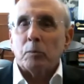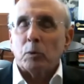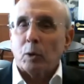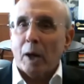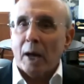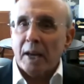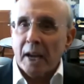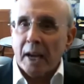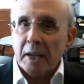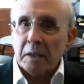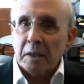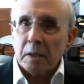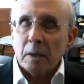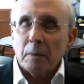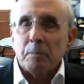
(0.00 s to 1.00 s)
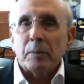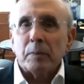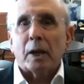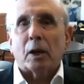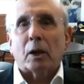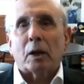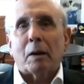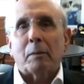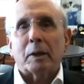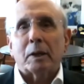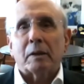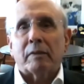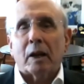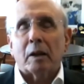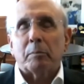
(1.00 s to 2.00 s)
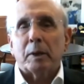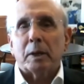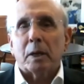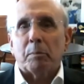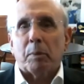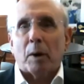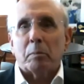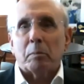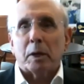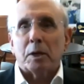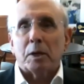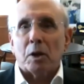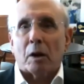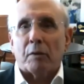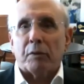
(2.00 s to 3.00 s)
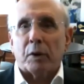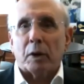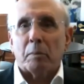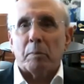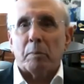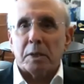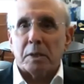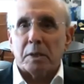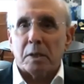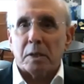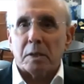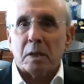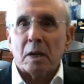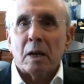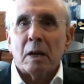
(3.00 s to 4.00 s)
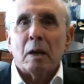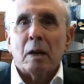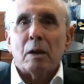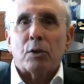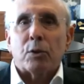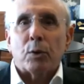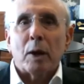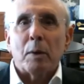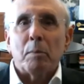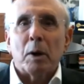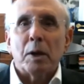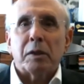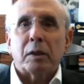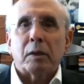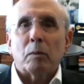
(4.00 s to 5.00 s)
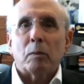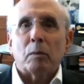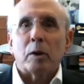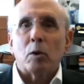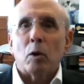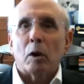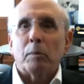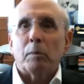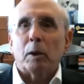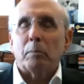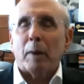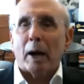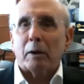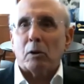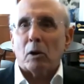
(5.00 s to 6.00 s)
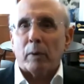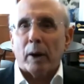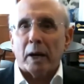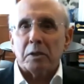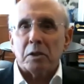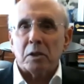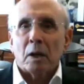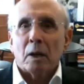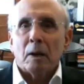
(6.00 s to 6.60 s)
To that end, the Economic Development Department is offering businesses 3-month renewable microgrants